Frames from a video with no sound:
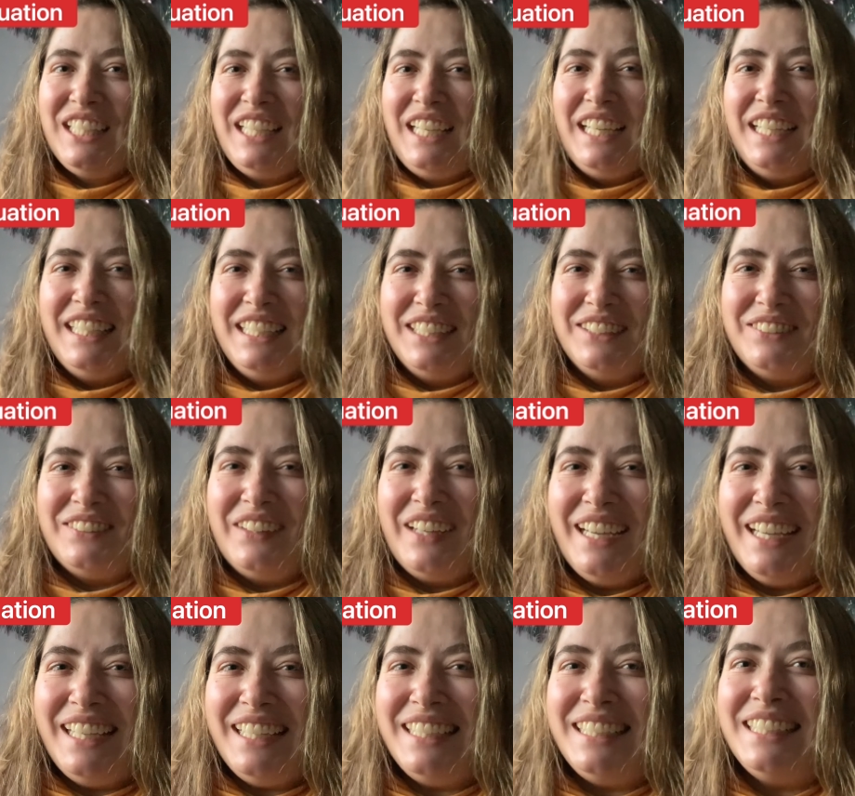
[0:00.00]
in a
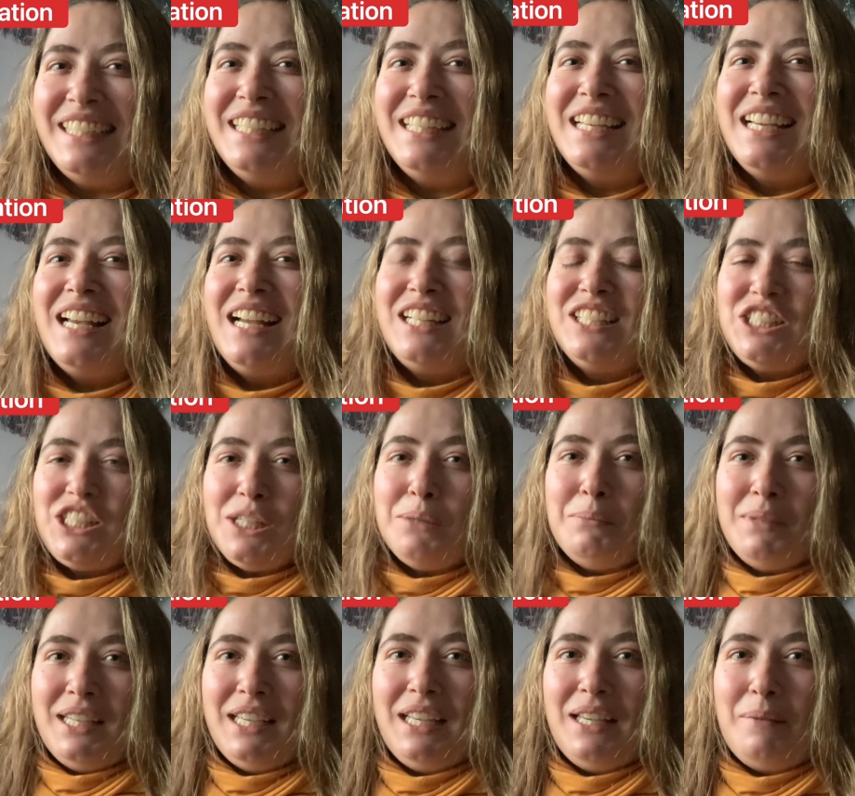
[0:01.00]
way, to
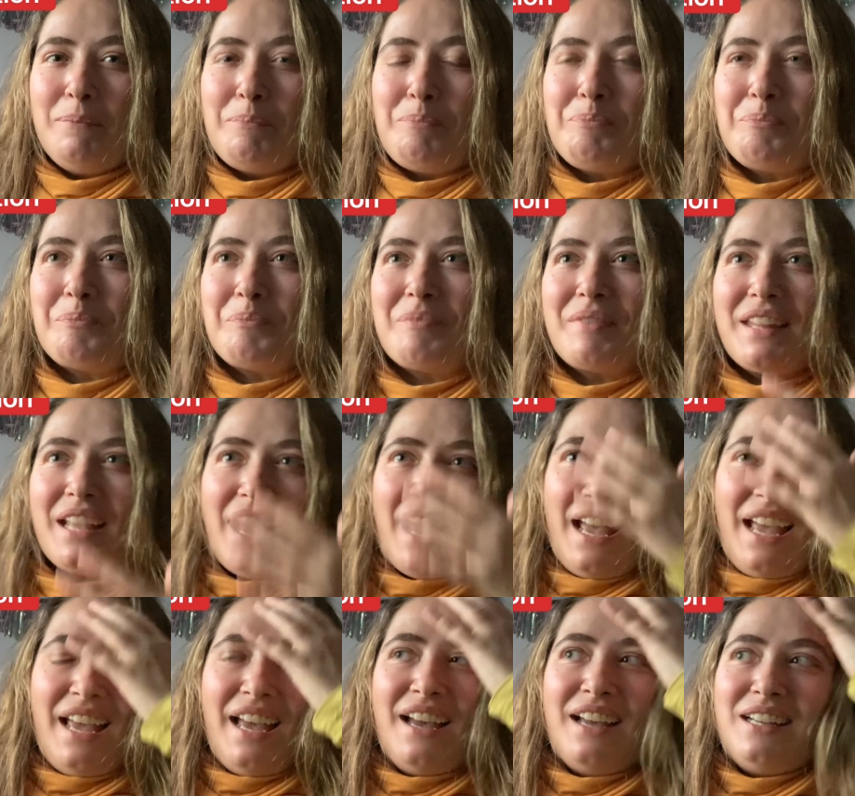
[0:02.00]
me,
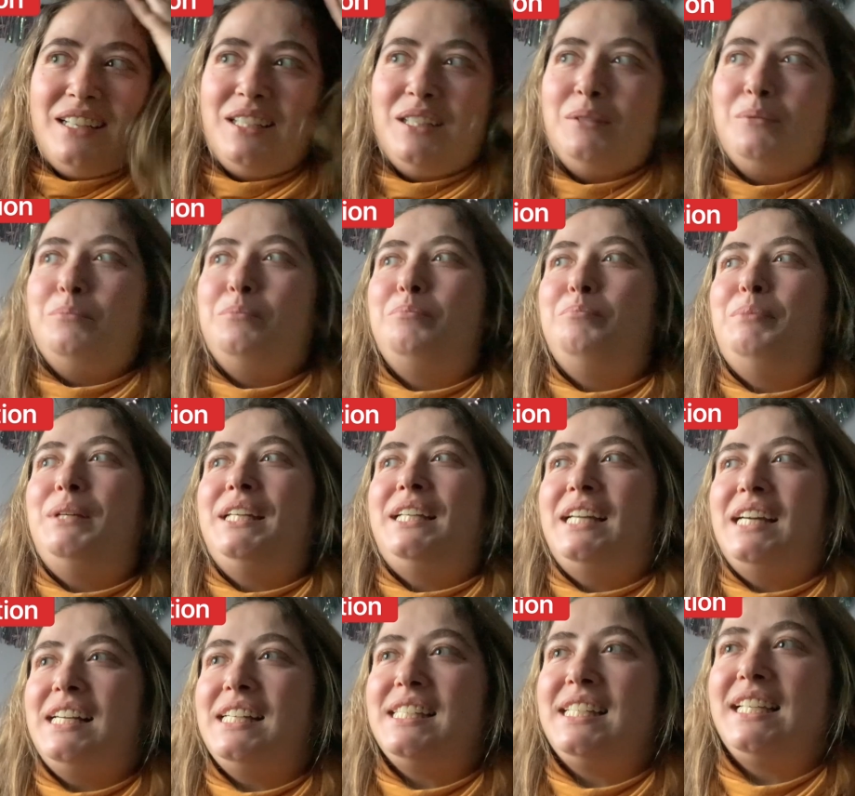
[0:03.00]

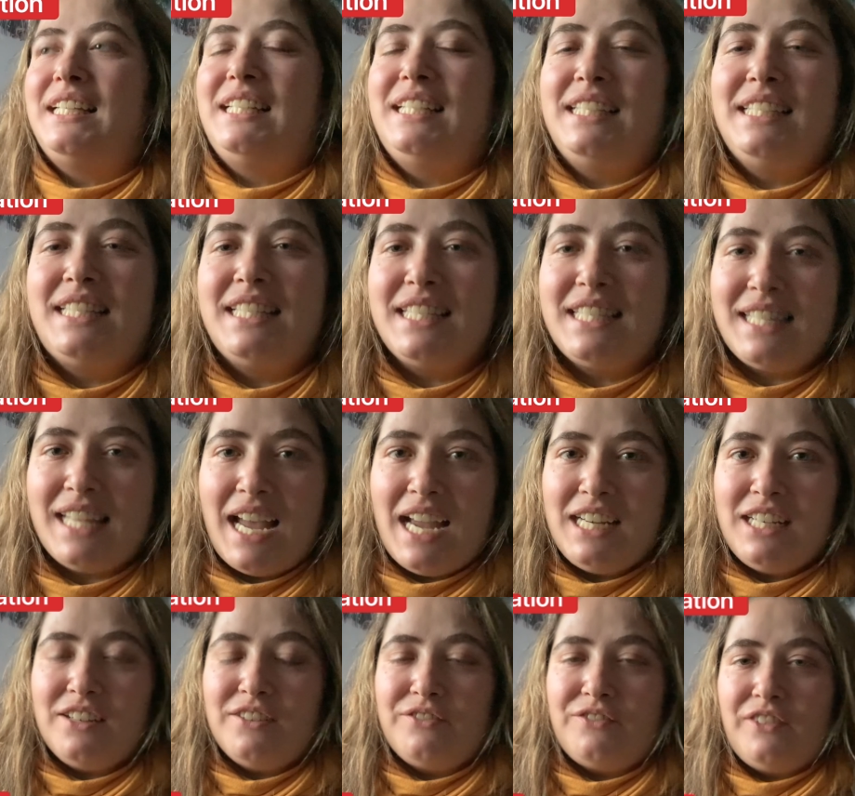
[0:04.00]
because it is the
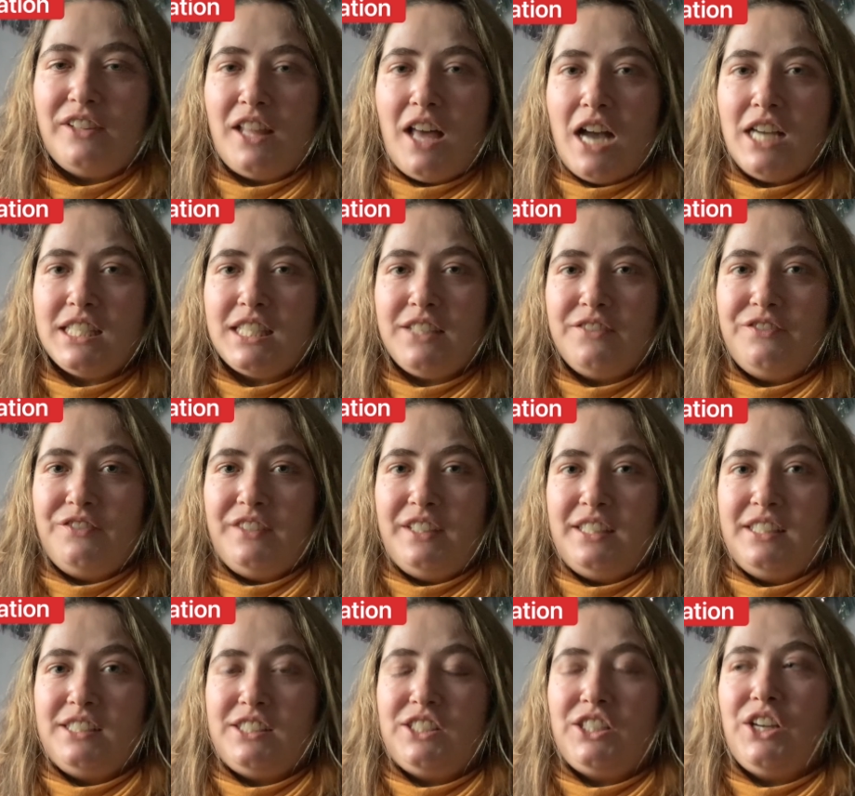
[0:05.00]
sign of
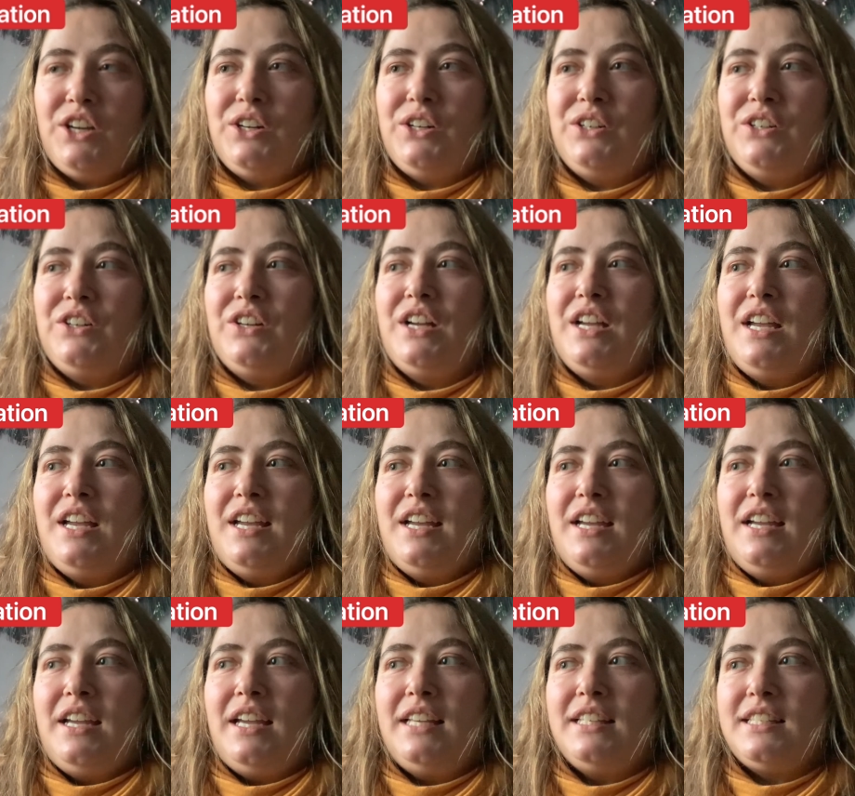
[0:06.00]
philosophy. So
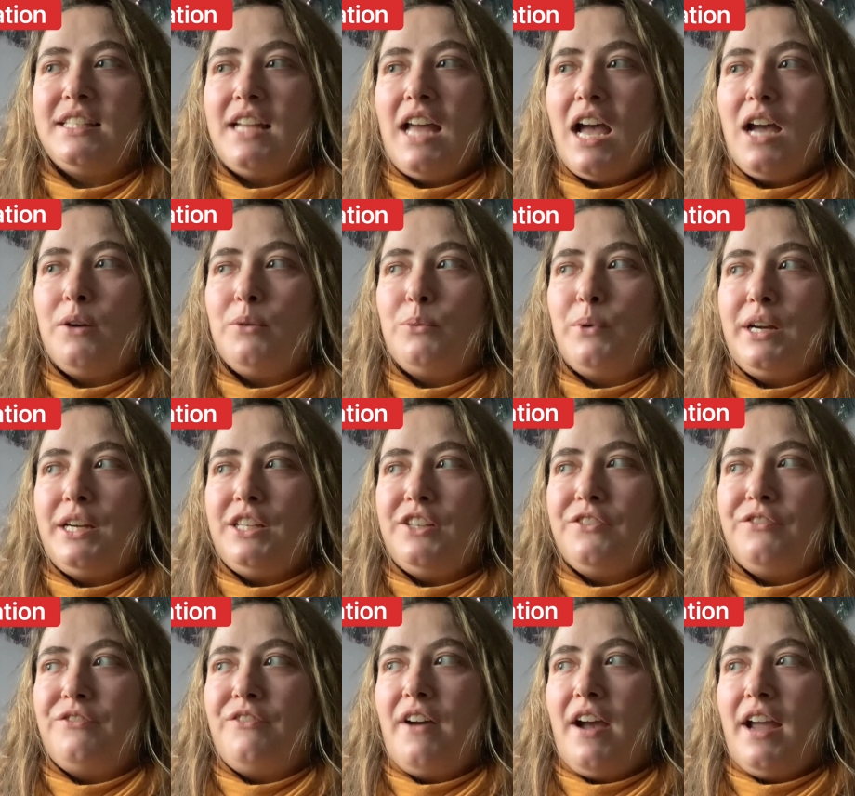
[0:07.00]
it's not where you
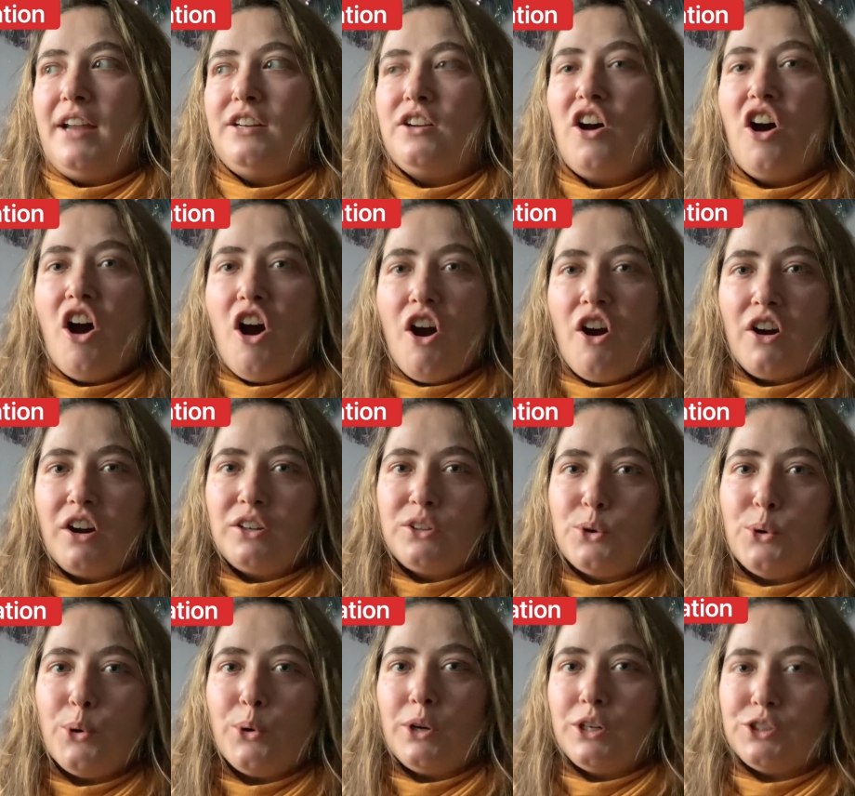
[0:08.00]
find
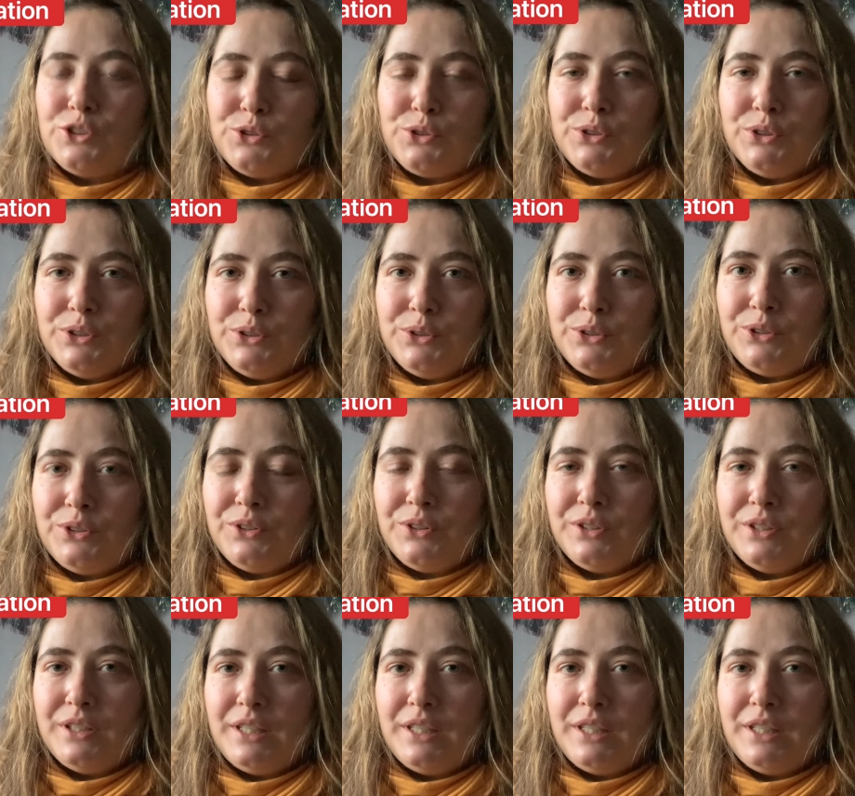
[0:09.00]
hardcore truth.